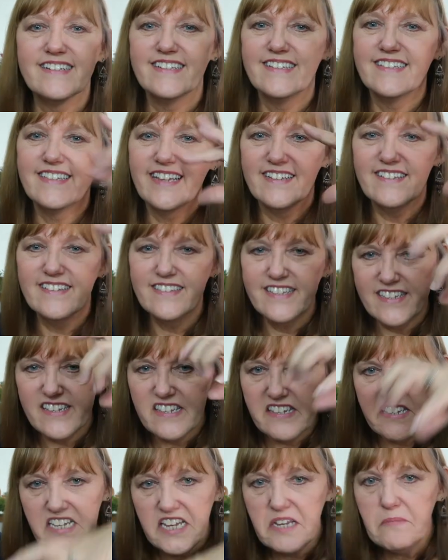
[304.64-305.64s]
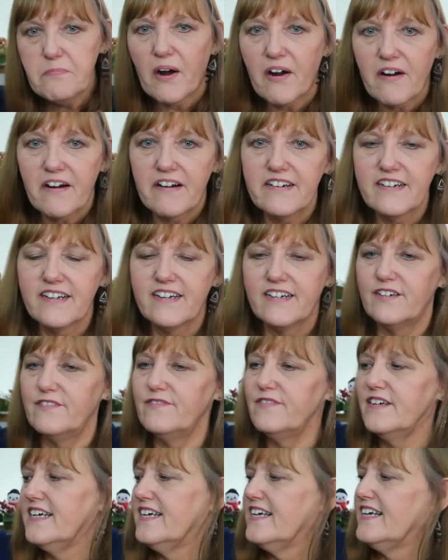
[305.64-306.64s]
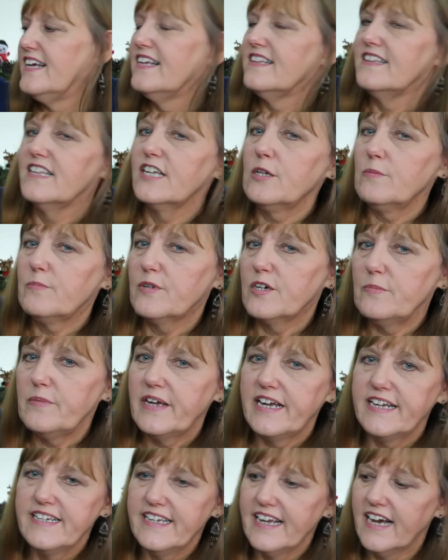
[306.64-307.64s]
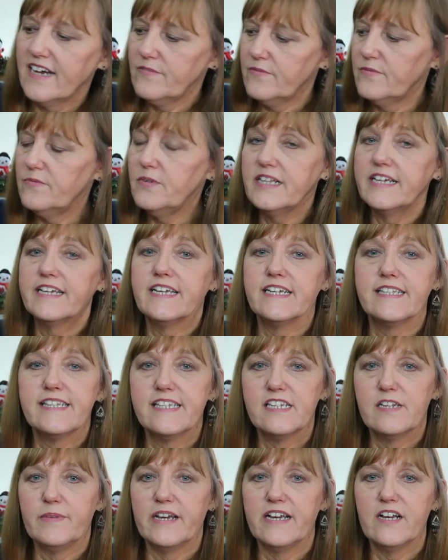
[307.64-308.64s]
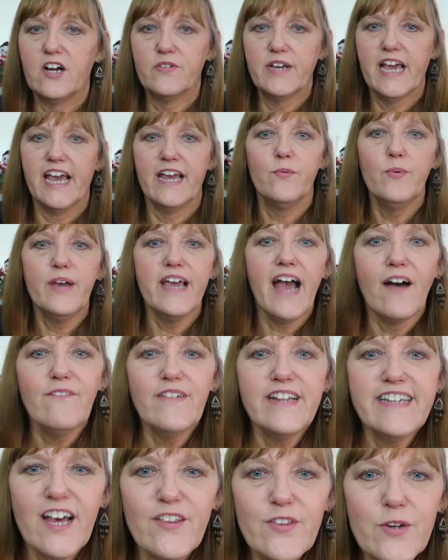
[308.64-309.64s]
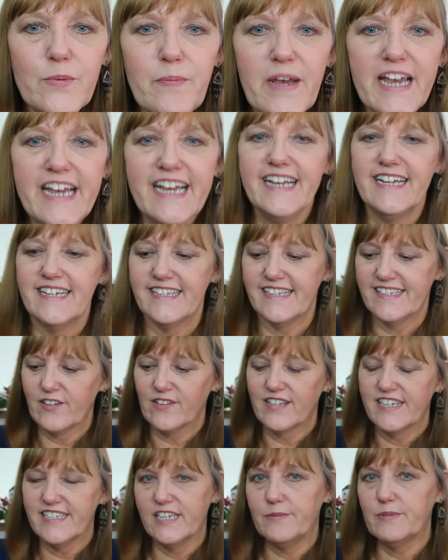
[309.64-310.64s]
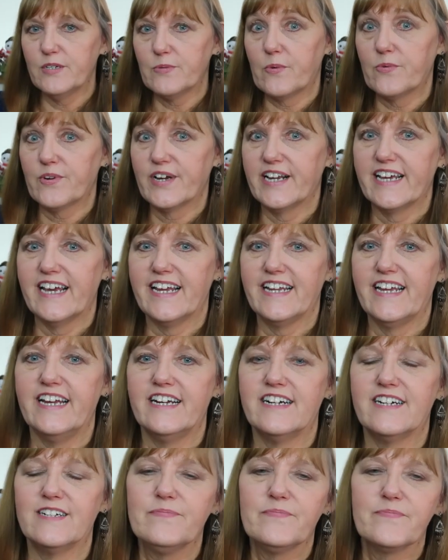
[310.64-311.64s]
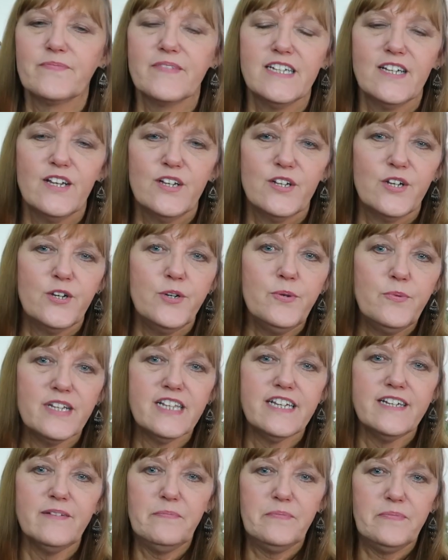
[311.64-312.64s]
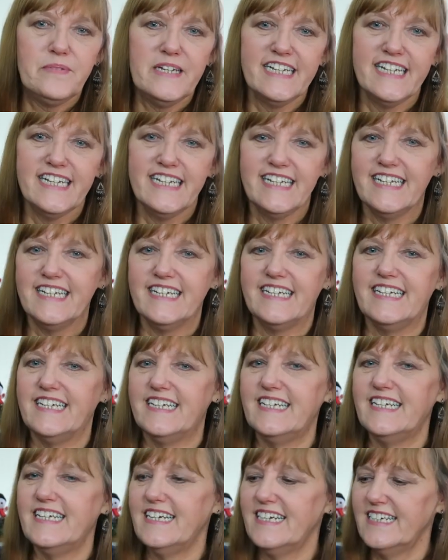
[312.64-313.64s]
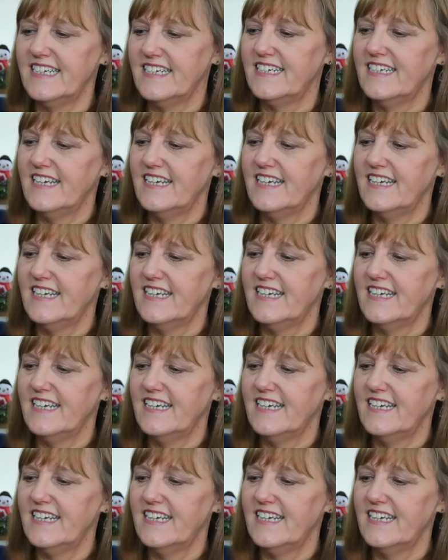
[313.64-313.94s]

and then the sea part of Little Mermaid, yeah, really gets to me. Okay, we have another pin, so let's see which one we're gonna get here. Who will it be?